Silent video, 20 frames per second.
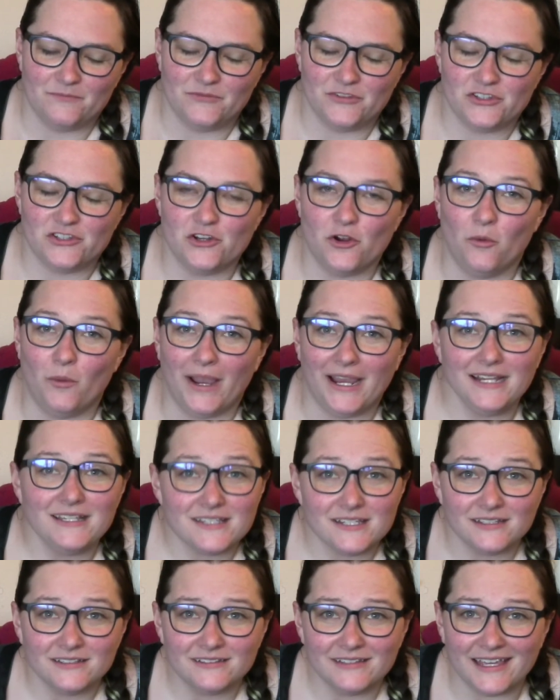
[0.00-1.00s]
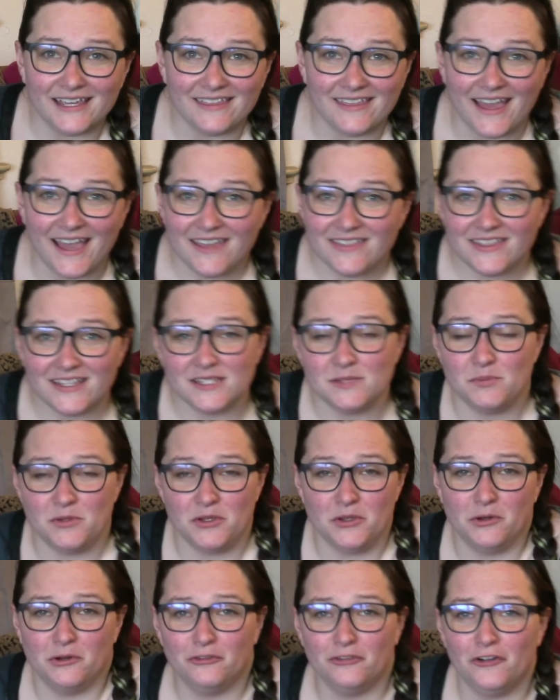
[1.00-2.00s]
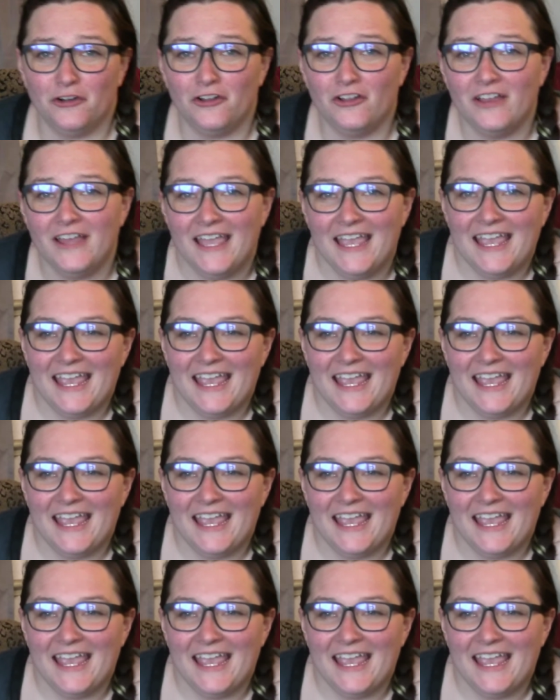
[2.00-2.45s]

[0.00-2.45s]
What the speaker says: Snow White like that. That's beautiful.